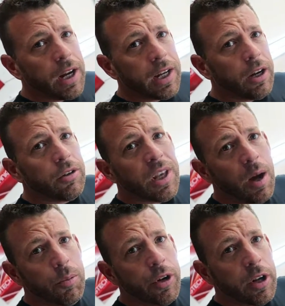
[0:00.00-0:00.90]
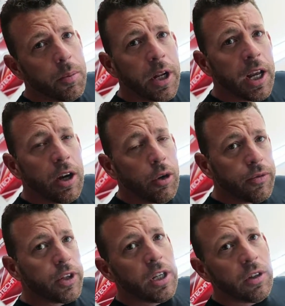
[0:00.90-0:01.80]
and get on camera in a minute,
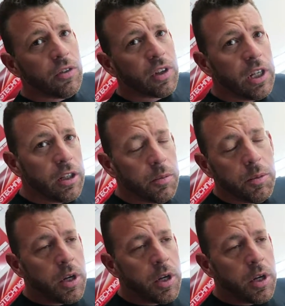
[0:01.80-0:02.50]
hopefully you can see them.